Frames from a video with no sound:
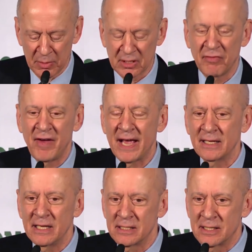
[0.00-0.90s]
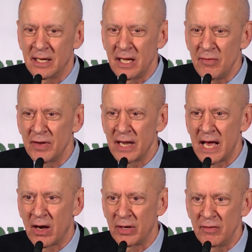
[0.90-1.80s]
But the fact is that even
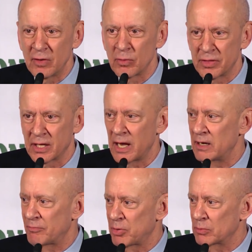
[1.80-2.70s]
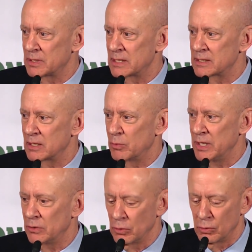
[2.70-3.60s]
now, even with the kind of protests that
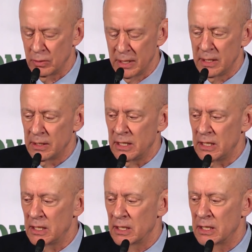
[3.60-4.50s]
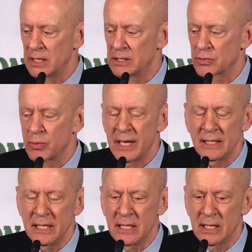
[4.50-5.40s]
we do, the
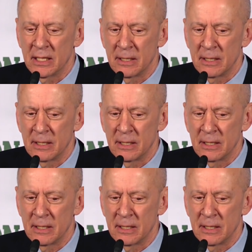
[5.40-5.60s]
Israeli,